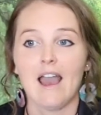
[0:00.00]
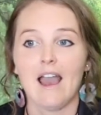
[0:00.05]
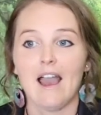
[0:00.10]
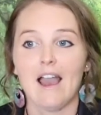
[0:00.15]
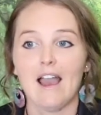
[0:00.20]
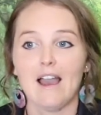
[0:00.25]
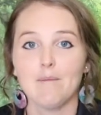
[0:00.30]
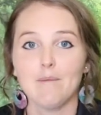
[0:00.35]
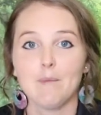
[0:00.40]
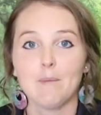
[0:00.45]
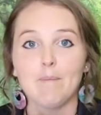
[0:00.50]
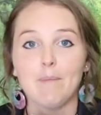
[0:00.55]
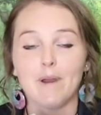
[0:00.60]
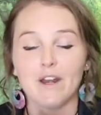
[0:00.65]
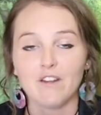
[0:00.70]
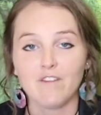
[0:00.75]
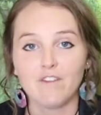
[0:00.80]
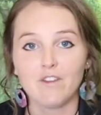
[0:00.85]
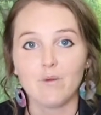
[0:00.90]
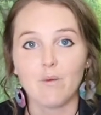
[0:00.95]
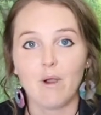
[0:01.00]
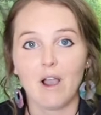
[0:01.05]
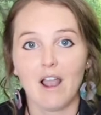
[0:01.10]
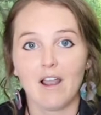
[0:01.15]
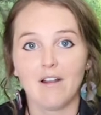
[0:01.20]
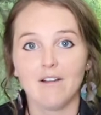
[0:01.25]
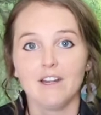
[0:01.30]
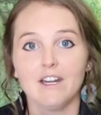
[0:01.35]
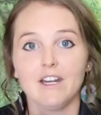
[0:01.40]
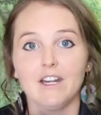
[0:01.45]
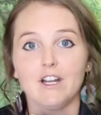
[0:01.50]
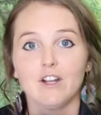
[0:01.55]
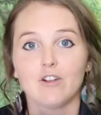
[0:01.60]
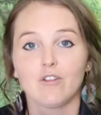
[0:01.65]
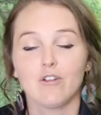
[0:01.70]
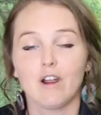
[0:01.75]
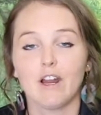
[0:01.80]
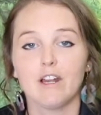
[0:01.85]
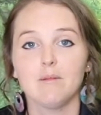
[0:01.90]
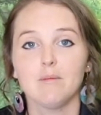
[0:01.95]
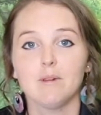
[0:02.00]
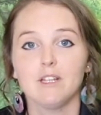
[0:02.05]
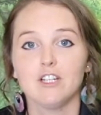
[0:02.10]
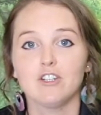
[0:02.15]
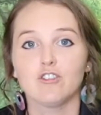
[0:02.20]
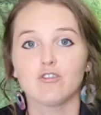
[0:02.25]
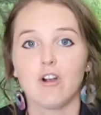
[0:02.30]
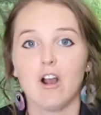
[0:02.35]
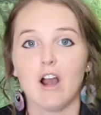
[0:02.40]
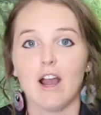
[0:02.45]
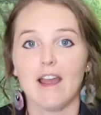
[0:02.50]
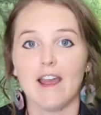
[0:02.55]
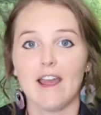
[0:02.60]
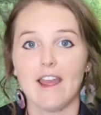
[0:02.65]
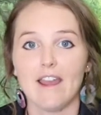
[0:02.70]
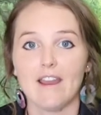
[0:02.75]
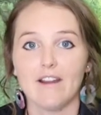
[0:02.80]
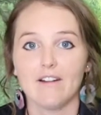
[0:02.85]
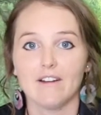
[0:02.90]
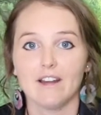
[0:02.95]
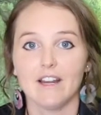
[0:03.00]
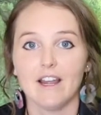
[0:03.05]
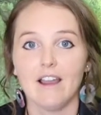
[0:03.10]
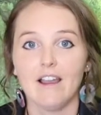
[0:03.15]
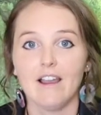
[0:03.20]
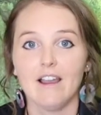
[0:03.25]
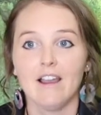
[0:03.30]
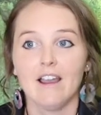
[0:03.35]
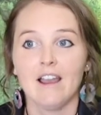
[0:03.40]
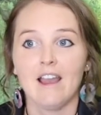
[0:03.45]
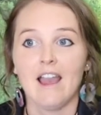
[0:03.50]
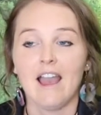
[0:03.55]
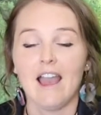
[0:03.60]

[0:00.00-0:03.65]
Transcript: But if you are in an incredibly dry area,